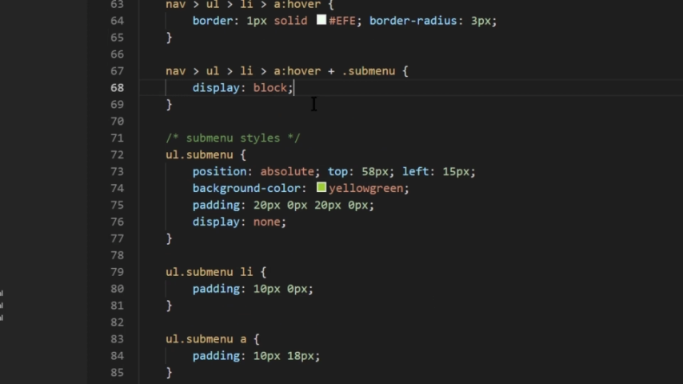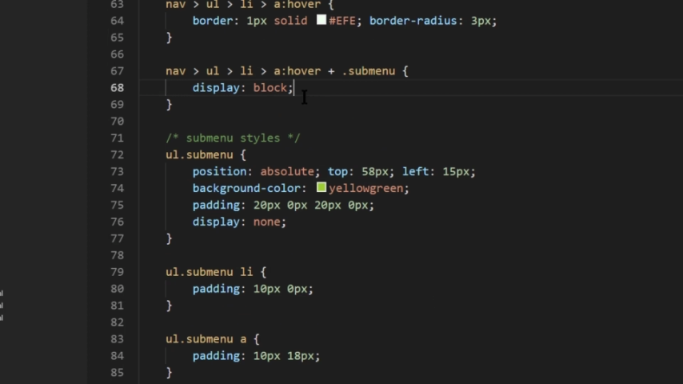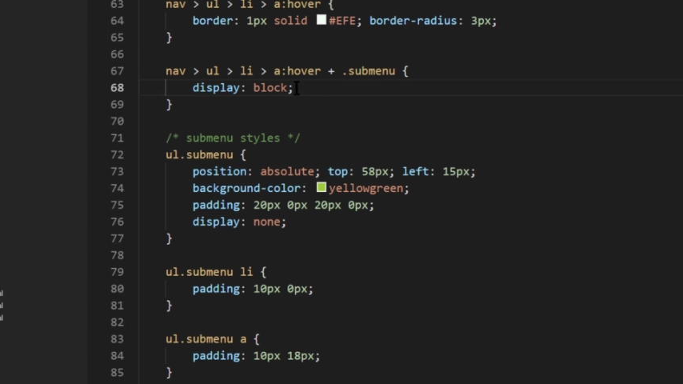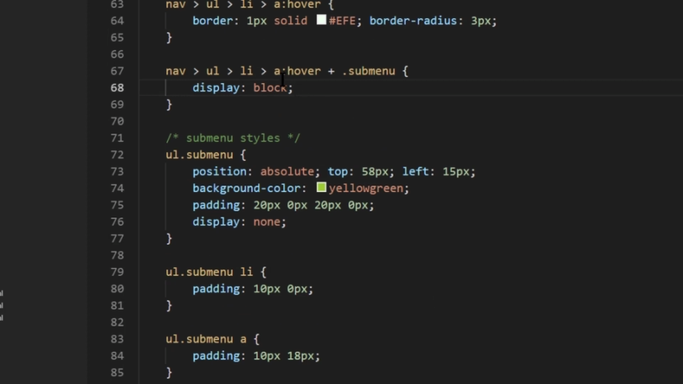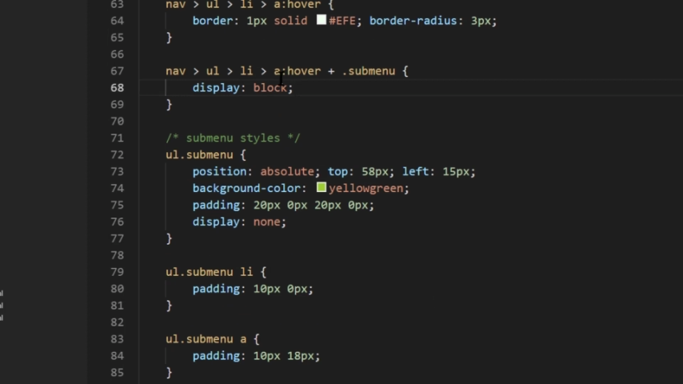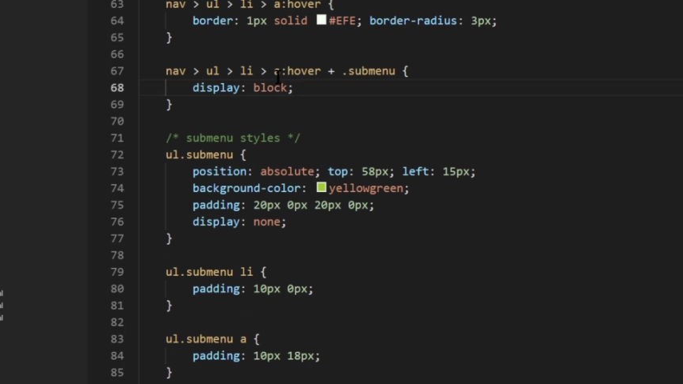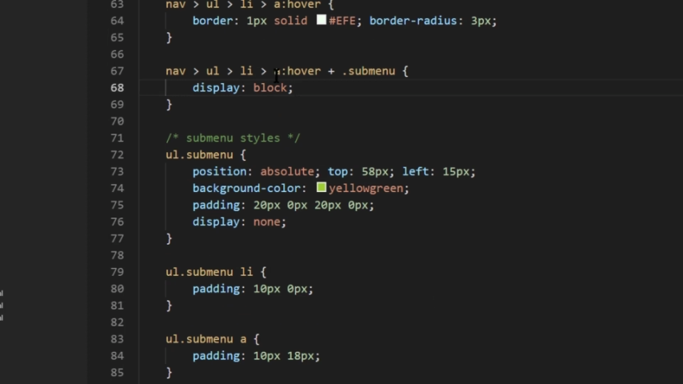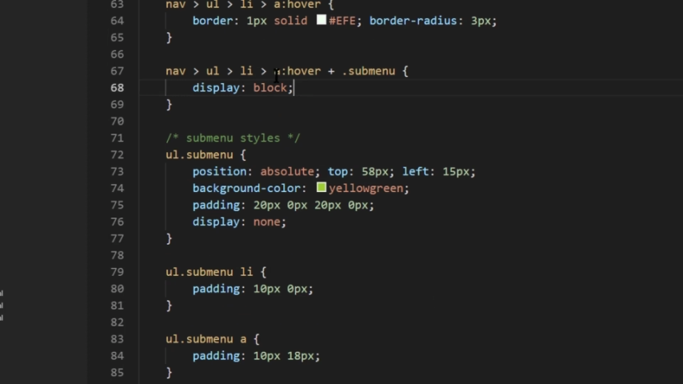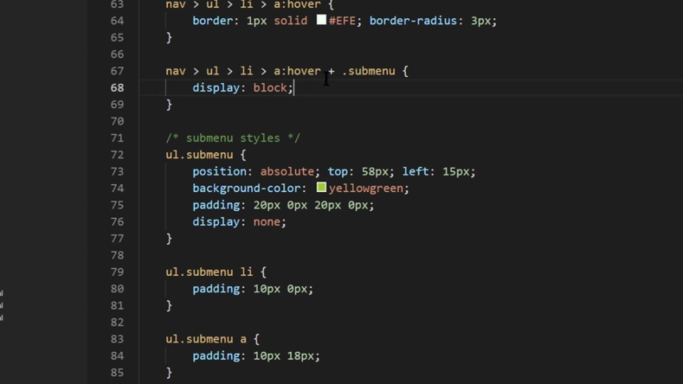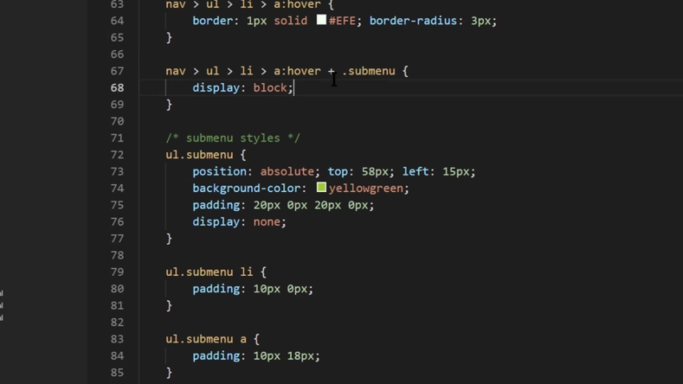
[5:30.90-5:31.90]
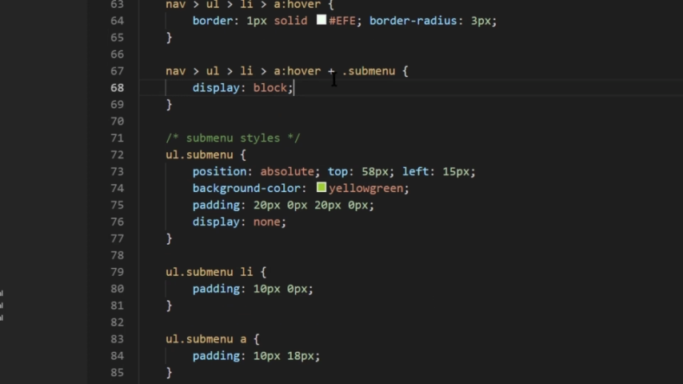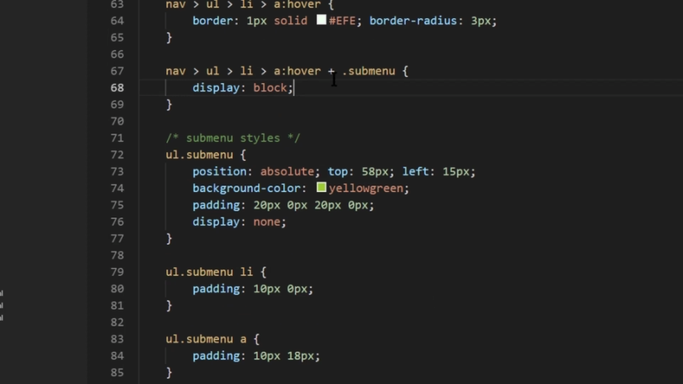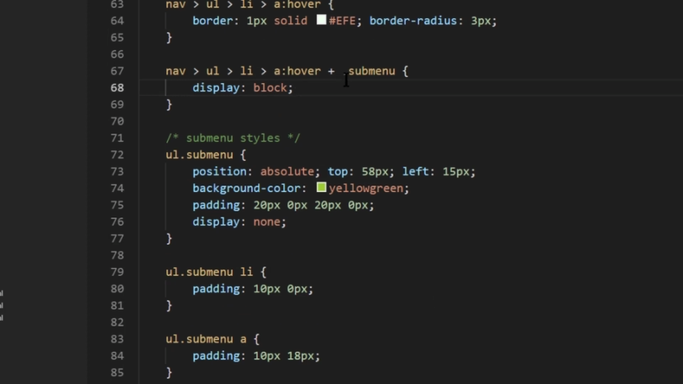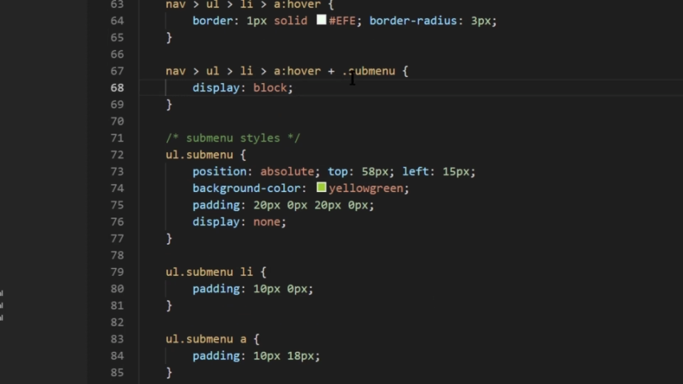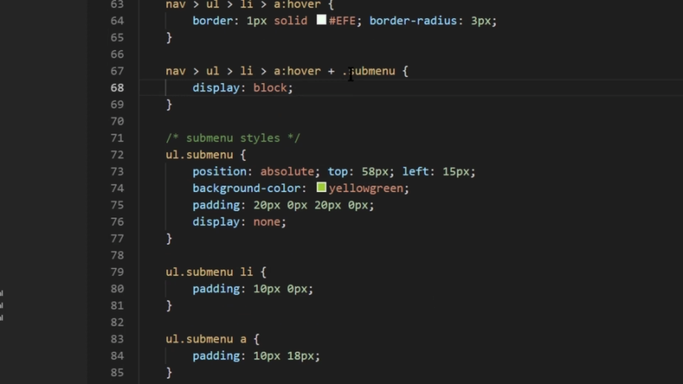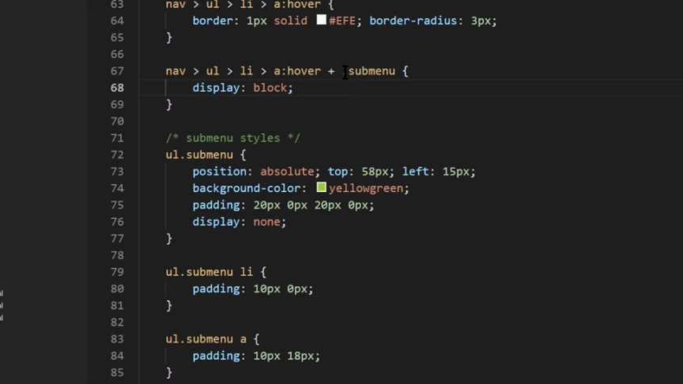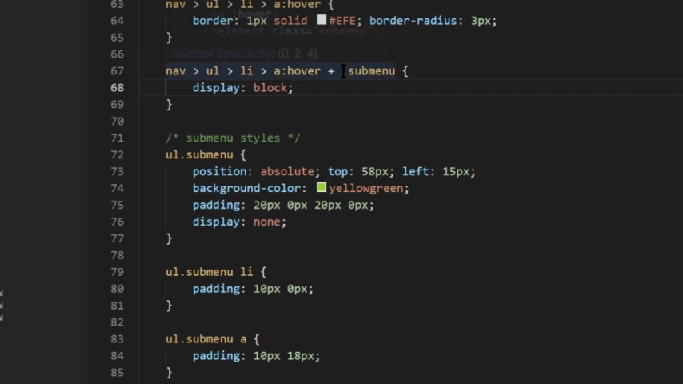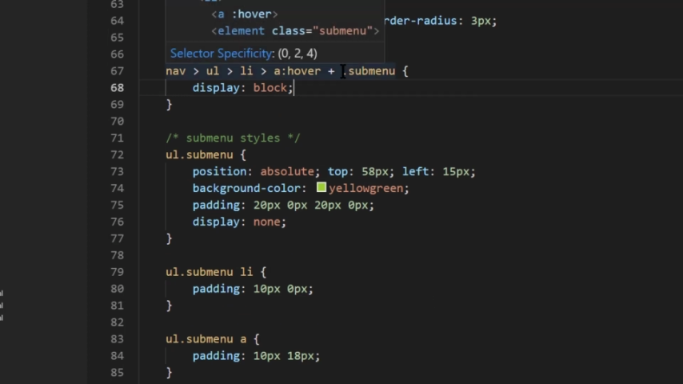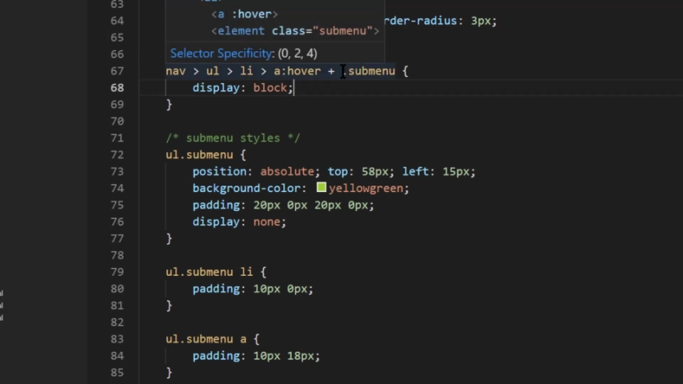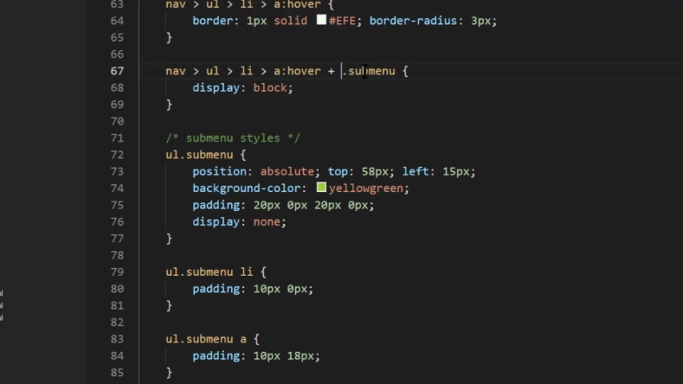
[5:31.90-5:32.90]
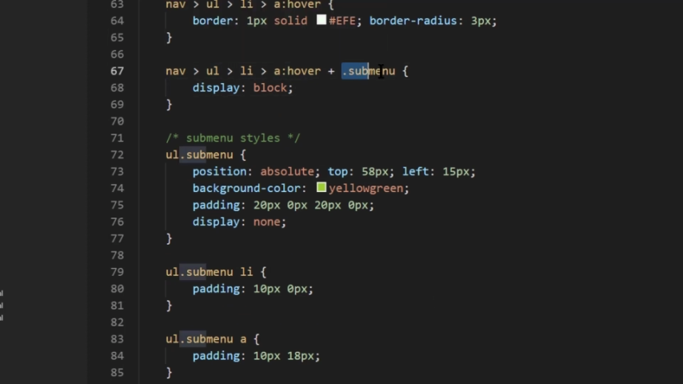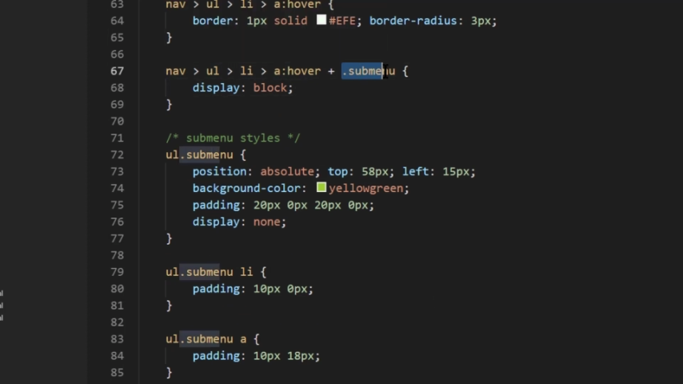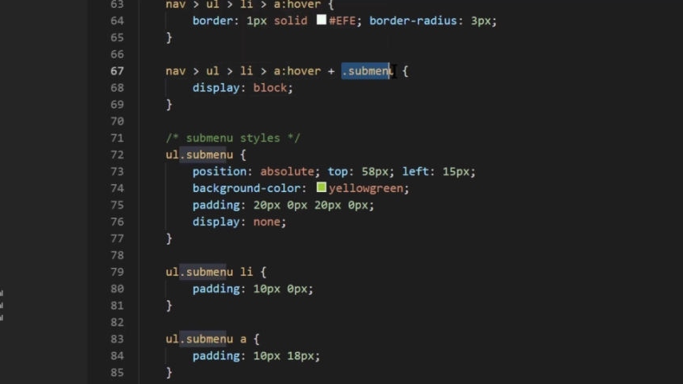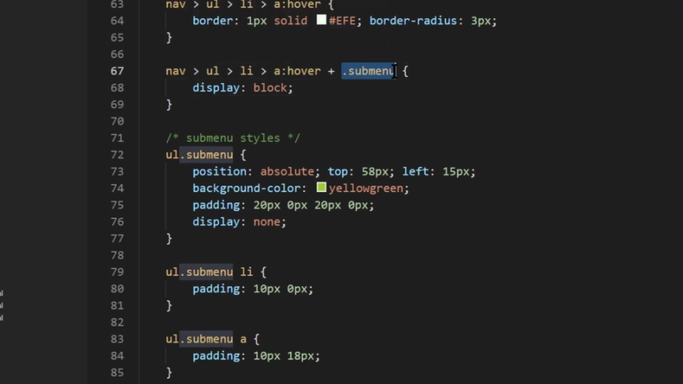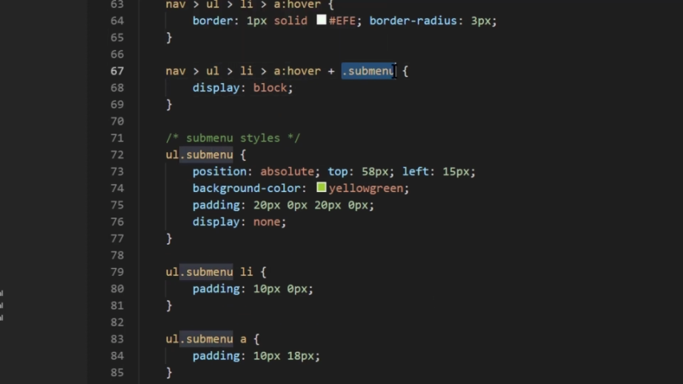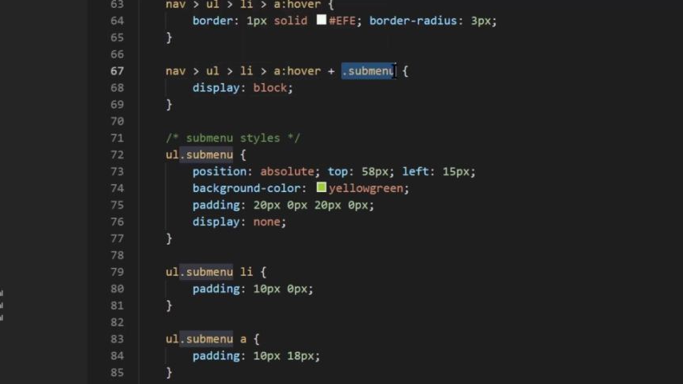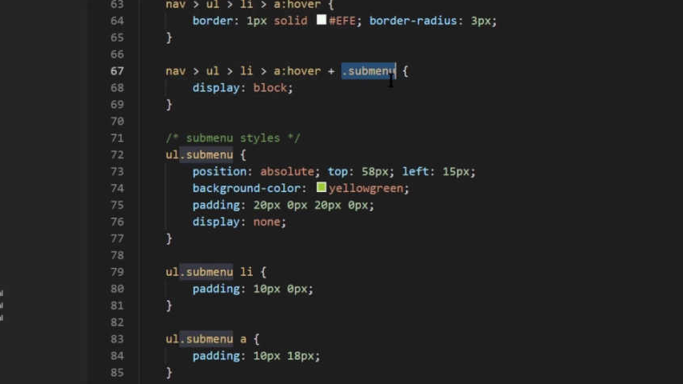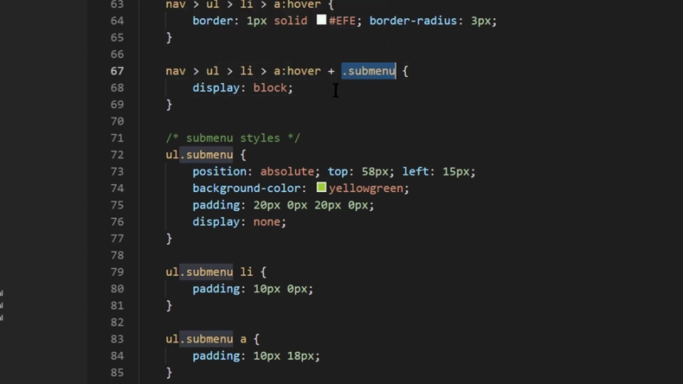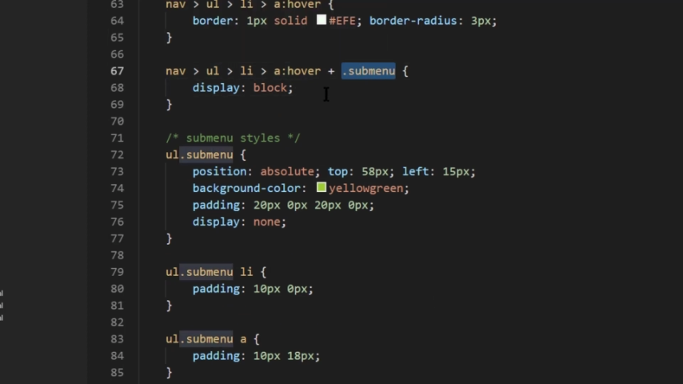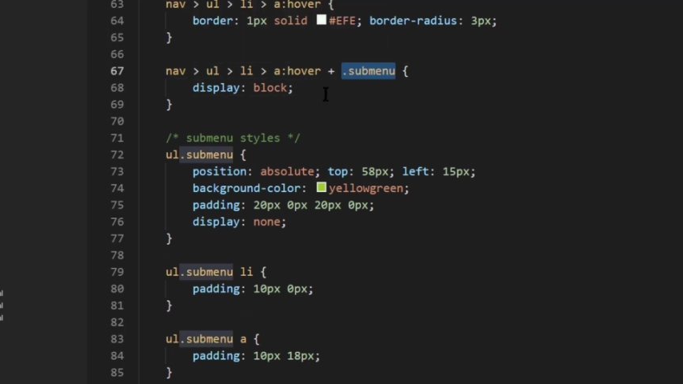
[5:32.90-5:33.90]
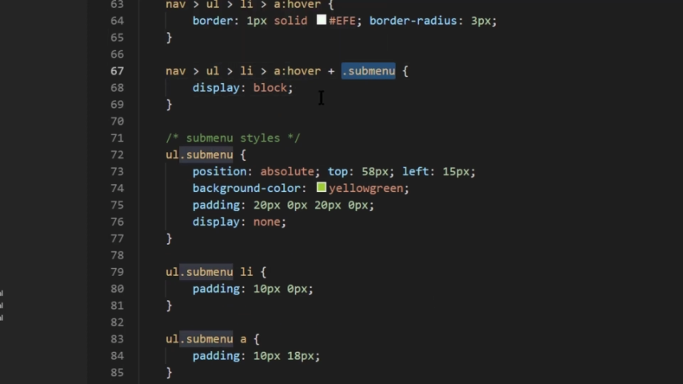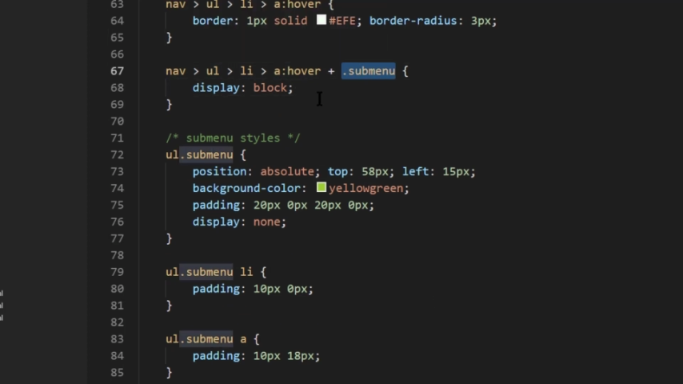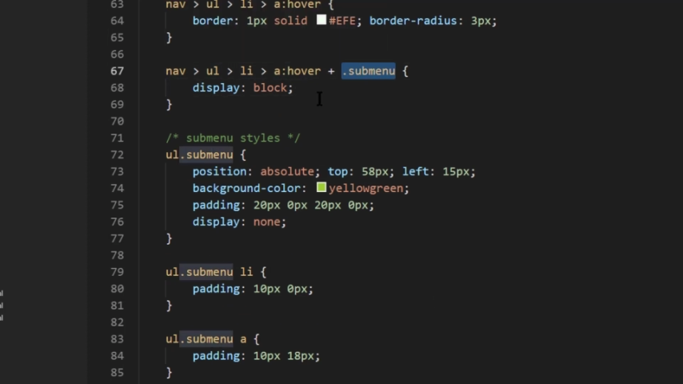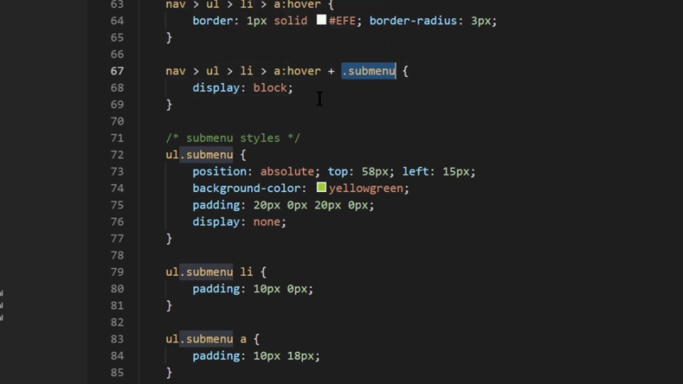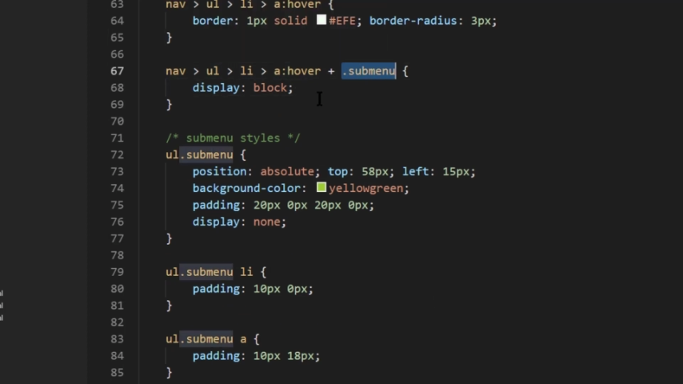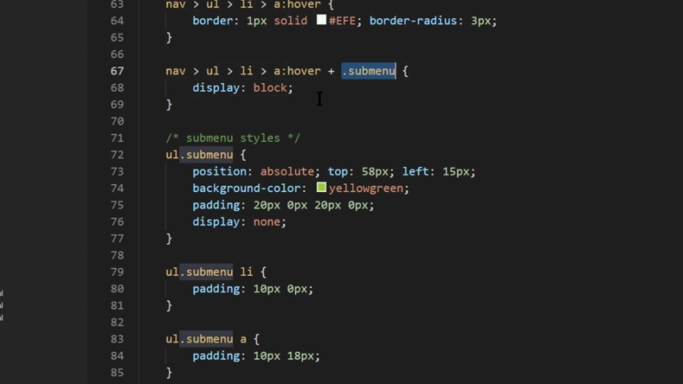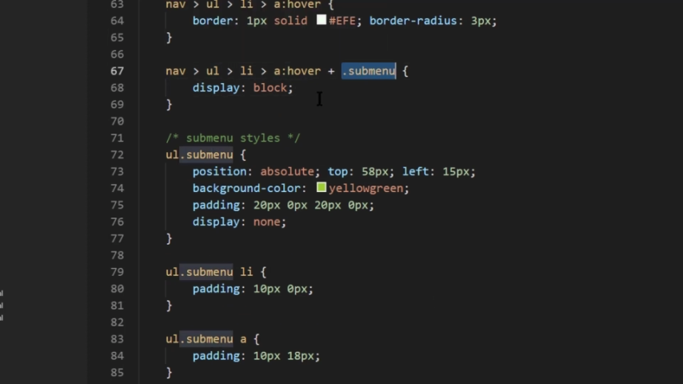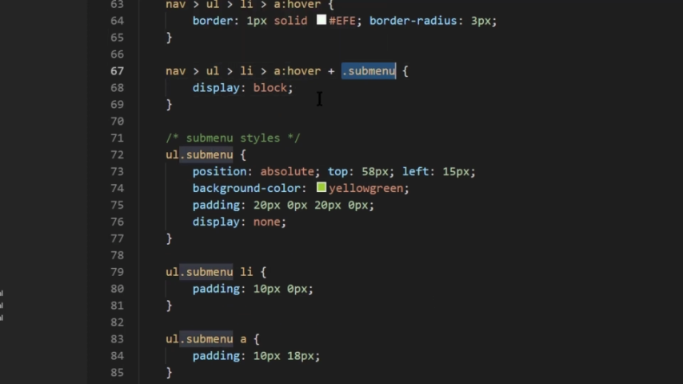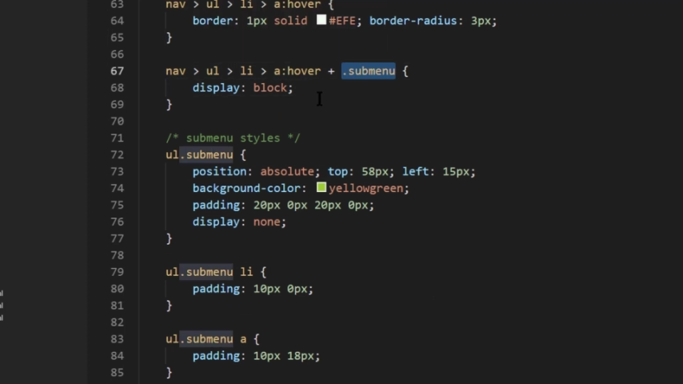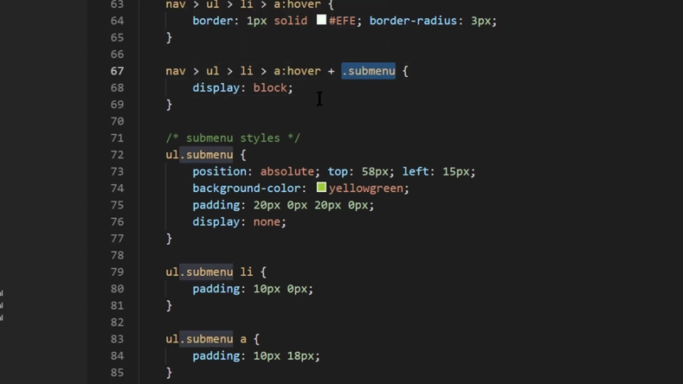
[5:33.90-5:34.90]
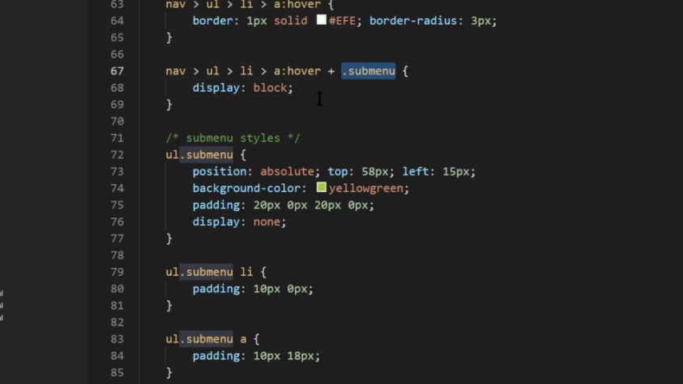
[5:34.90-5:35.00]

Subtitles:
Nobody's mouth can be seen.